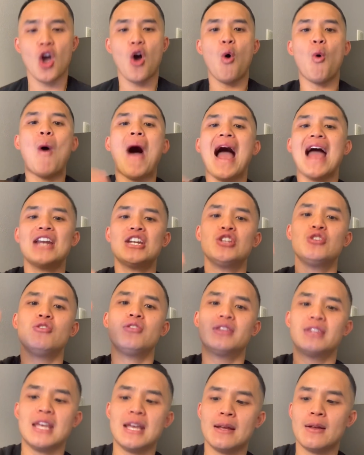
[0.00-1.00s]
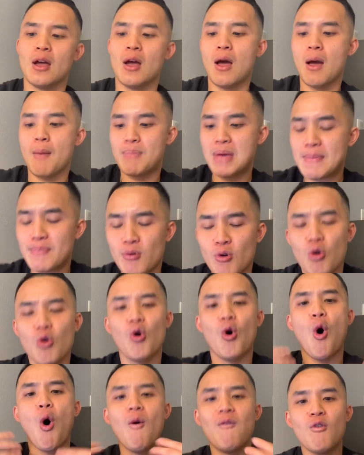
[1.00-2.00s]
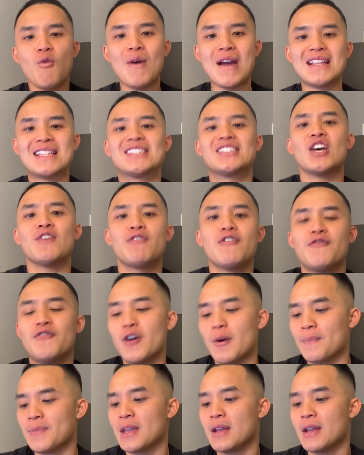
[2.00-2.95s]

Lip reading: Why do you think people who are overweight suffer from